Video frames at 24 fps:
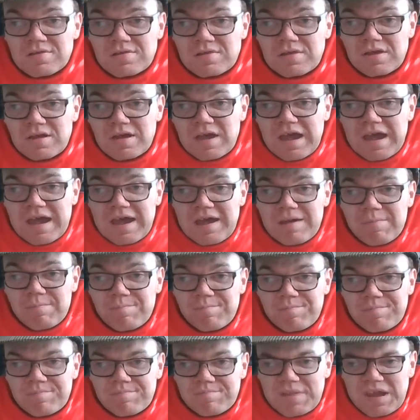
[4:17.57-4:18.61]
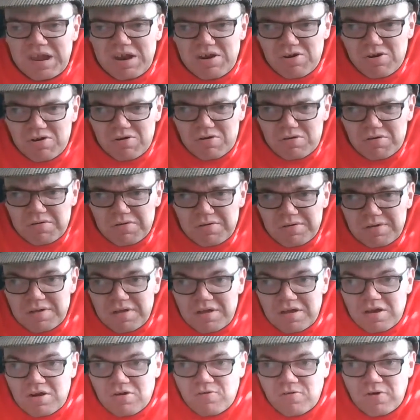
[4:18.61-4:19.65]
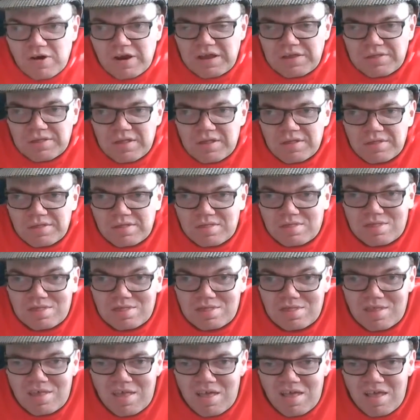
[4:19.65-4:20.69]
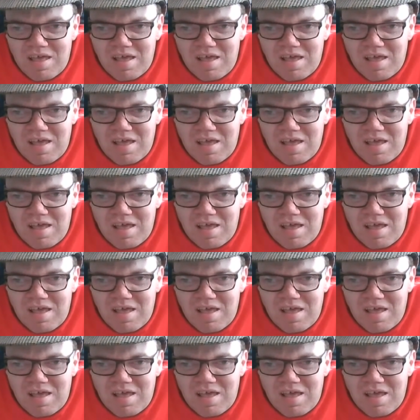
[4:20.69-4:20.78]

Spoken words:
the mirror crisis,